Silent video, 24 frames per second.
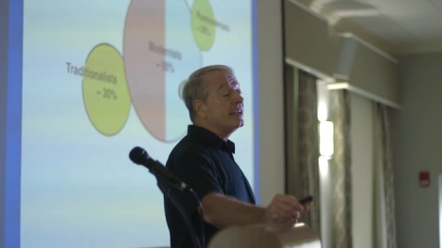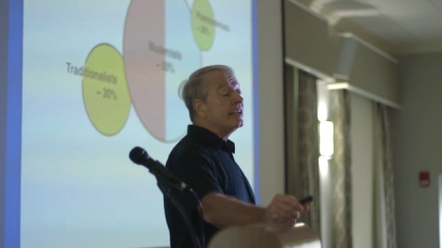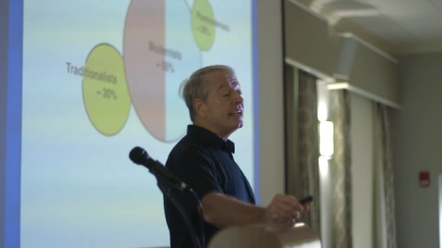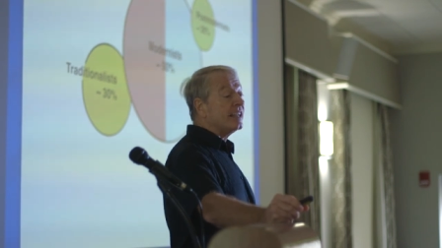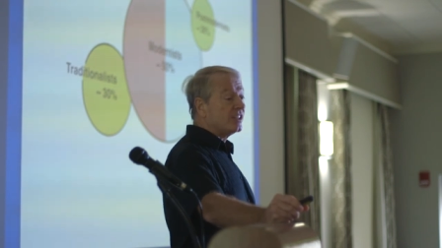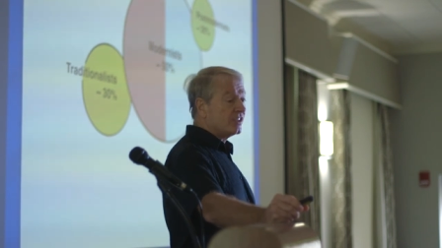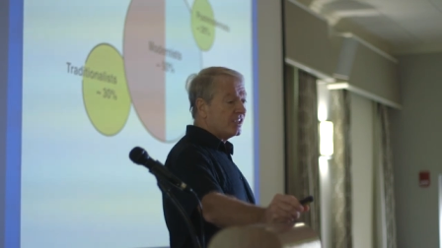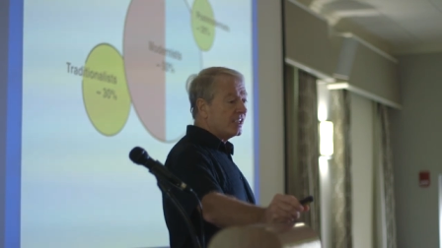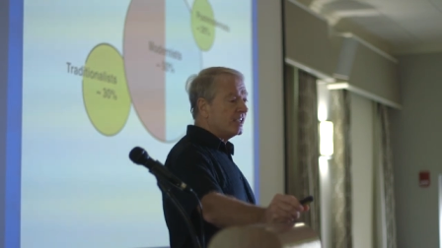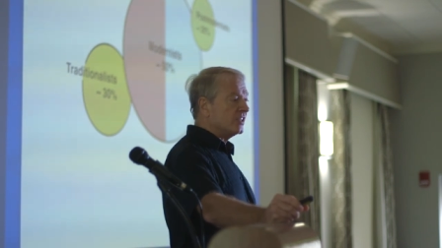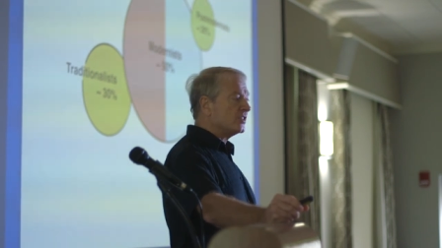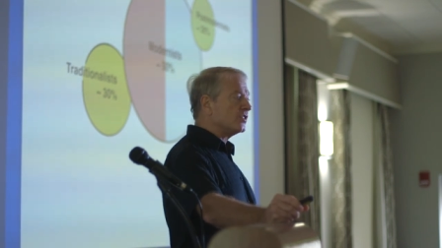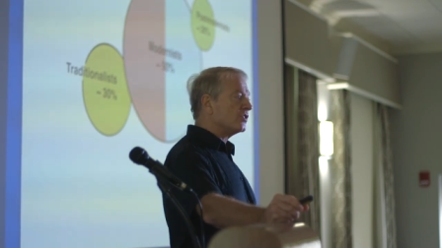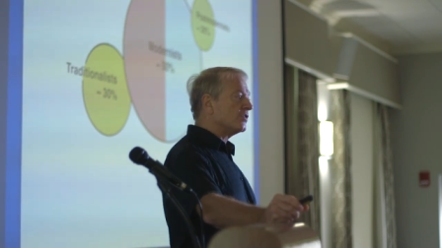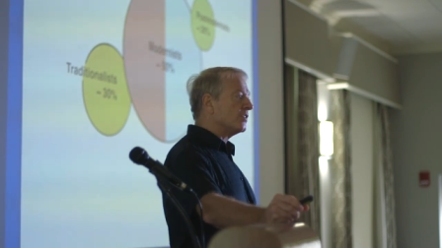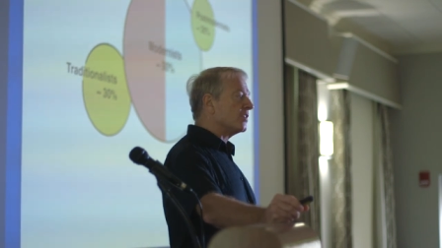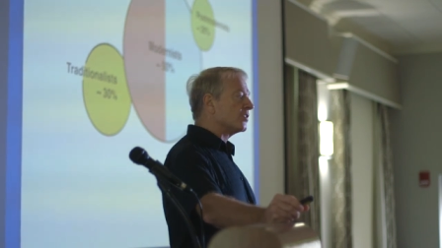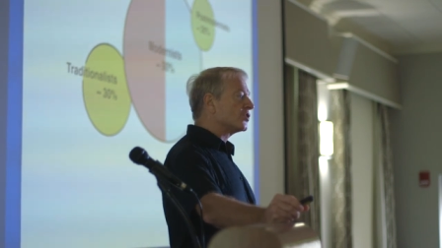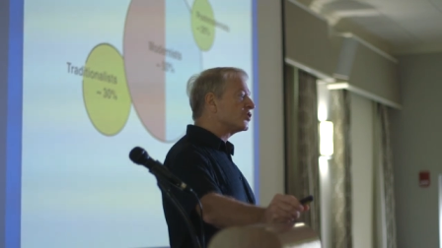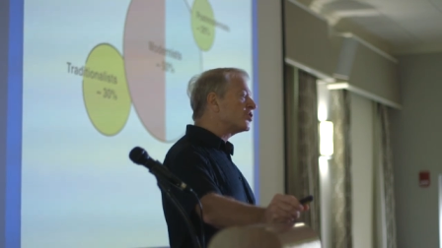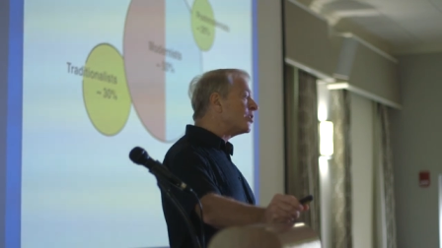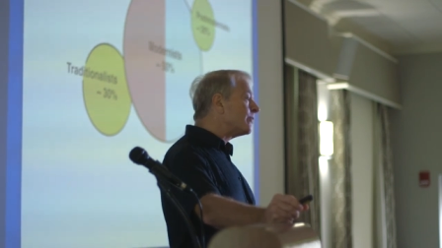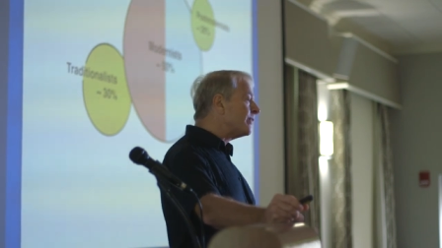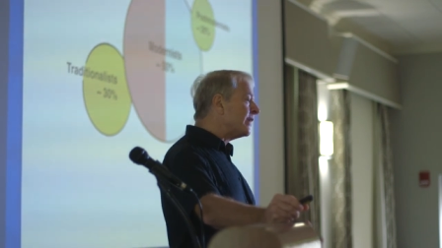it's, it's,
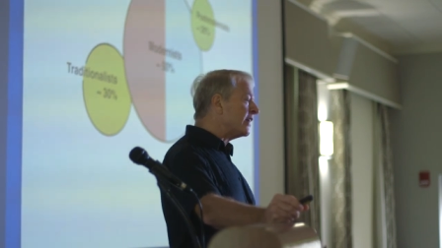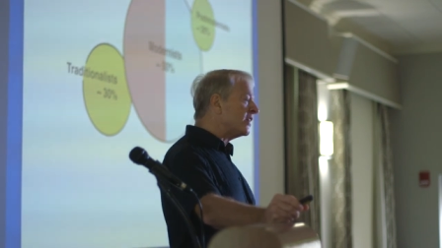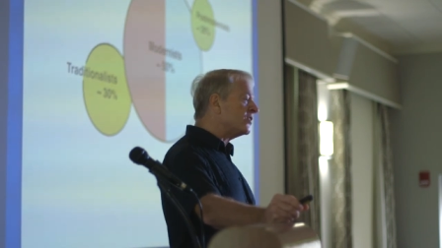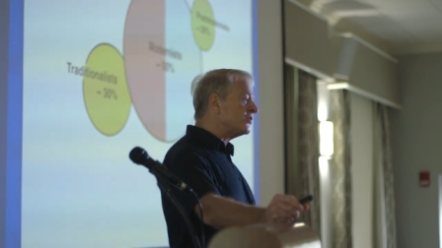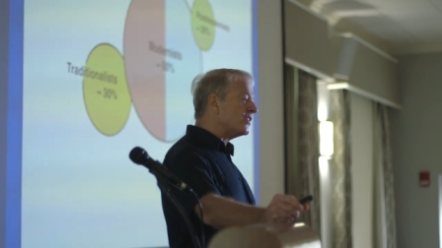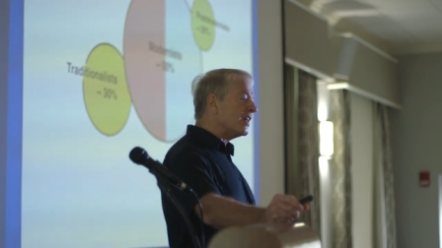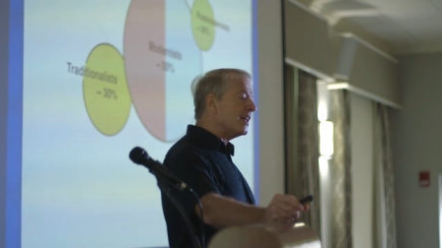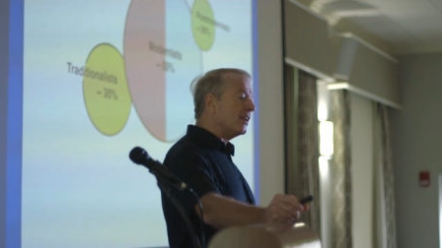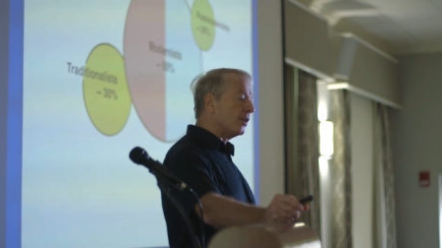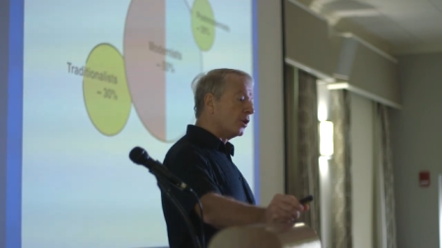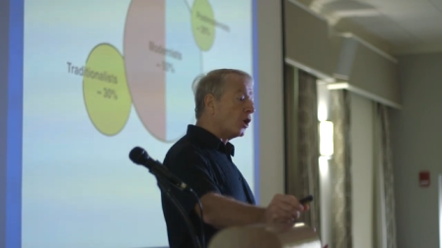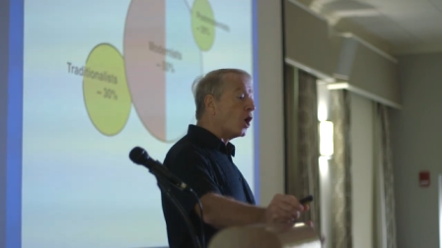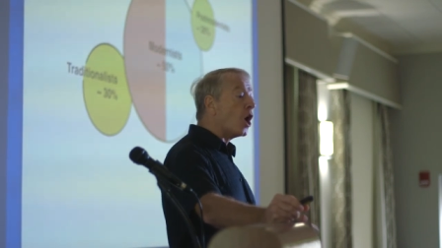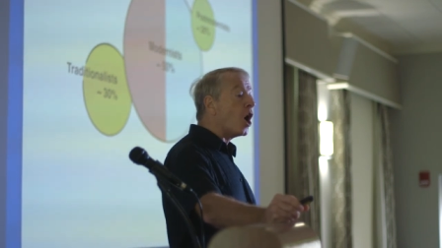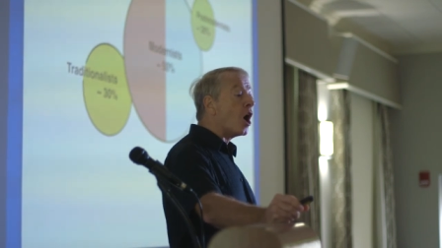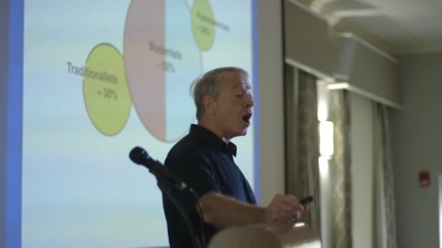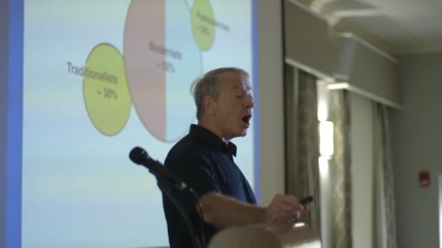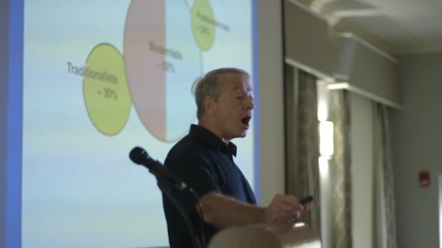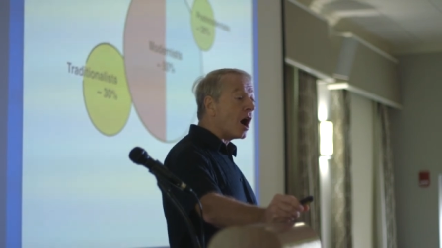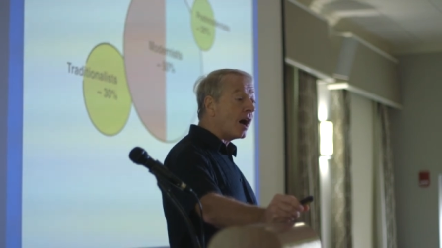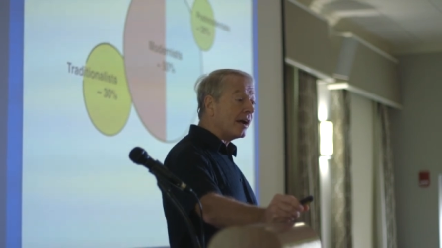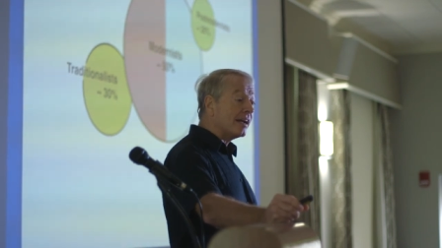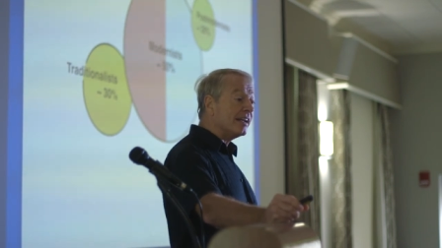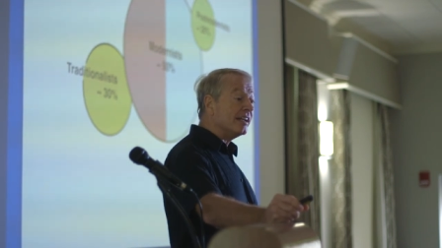there's some things that
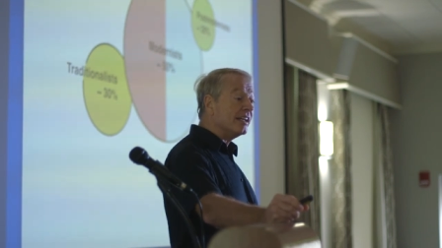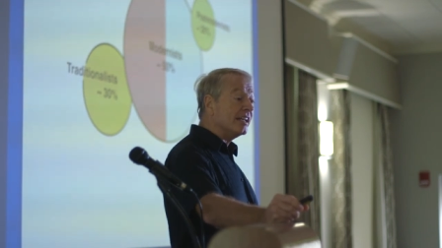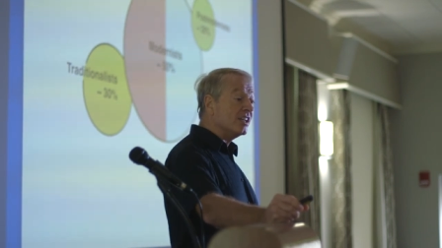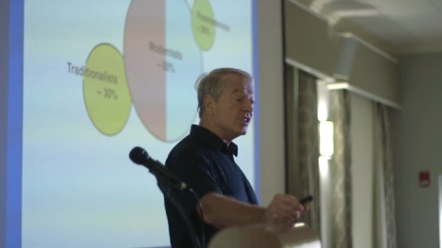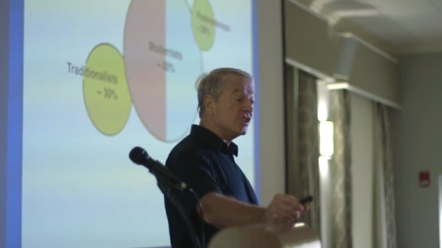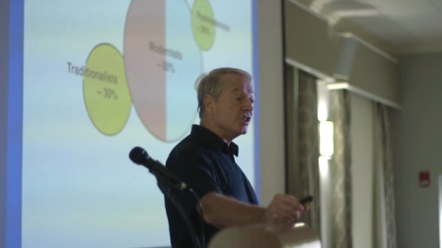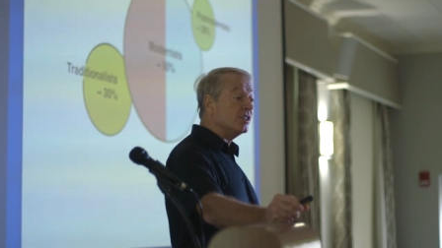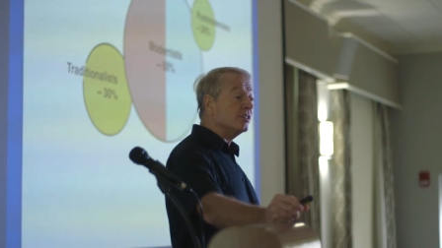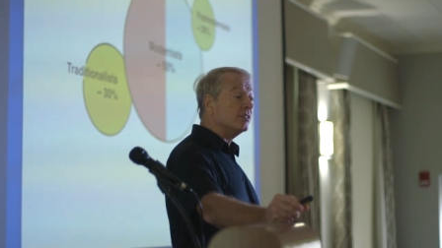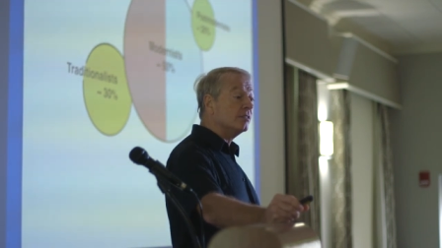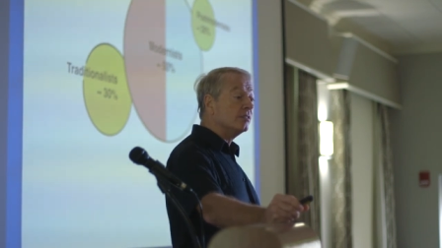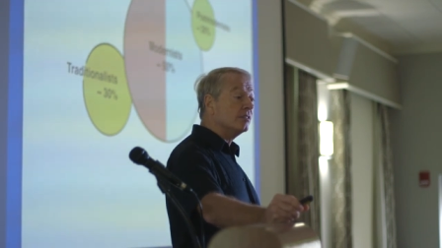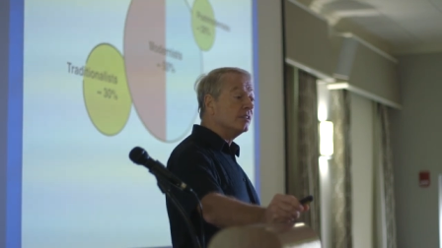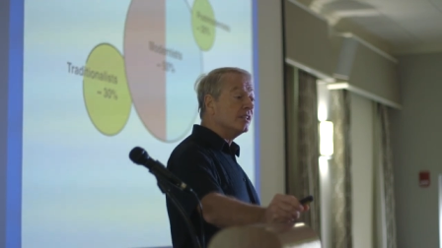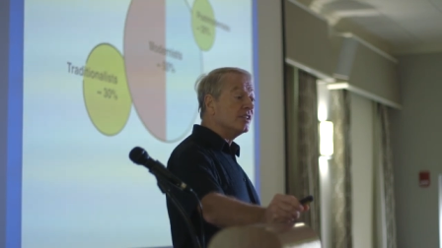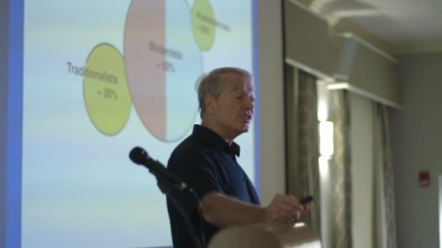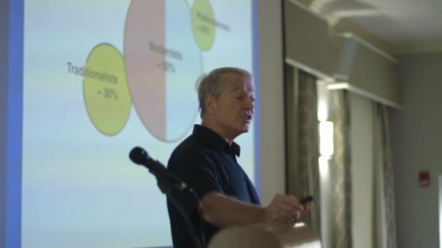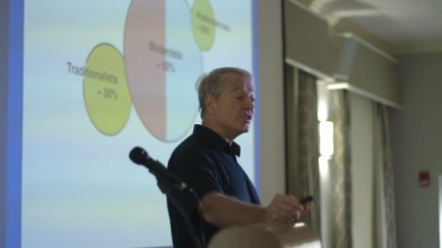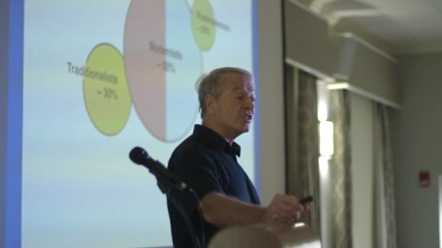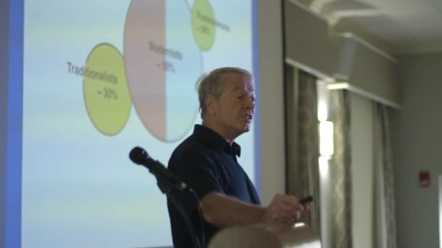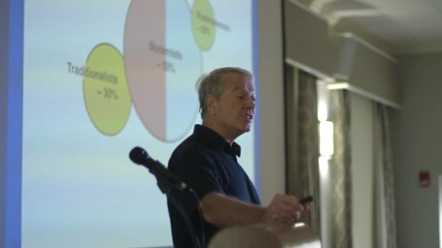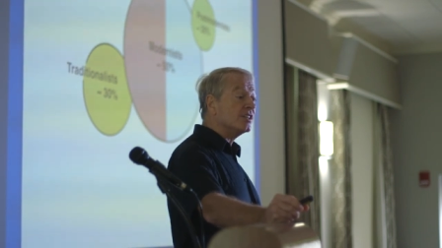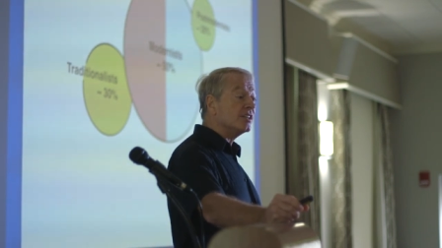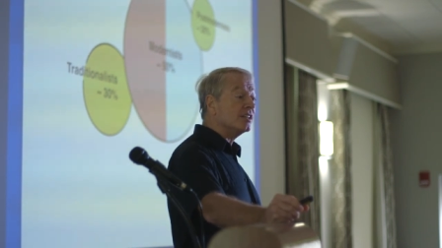law isn't,
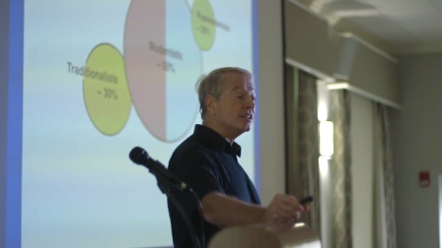isn't